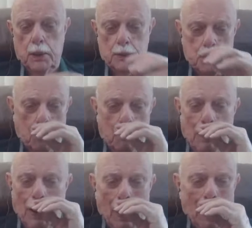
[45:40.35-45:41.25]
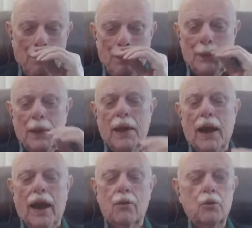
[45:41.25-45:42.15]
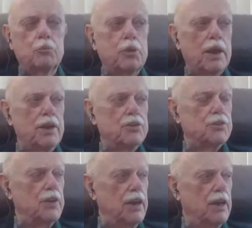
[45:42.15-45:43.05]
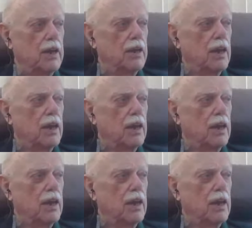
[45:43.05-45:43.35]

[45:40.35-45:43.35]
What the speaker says: So I would place the